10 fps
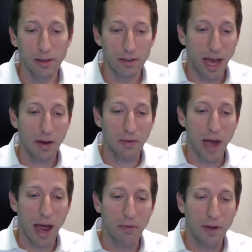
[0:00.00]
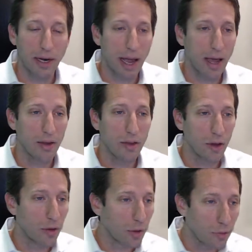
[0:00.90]
side of life, and
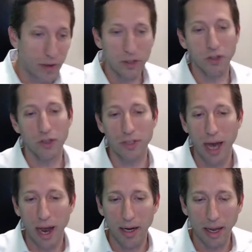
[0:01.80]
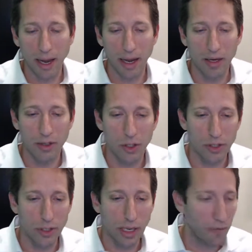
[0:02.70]
the physical side, and
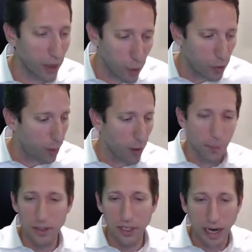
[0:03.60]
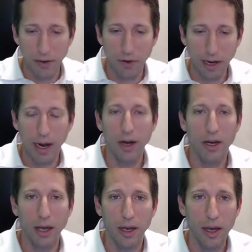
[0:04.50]
just living with purpose in every
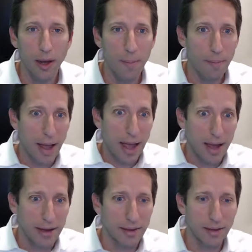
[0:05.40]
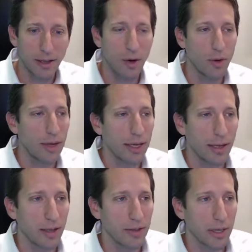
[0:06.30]
area. And
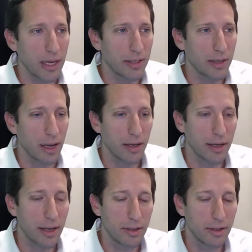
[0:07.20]
it's an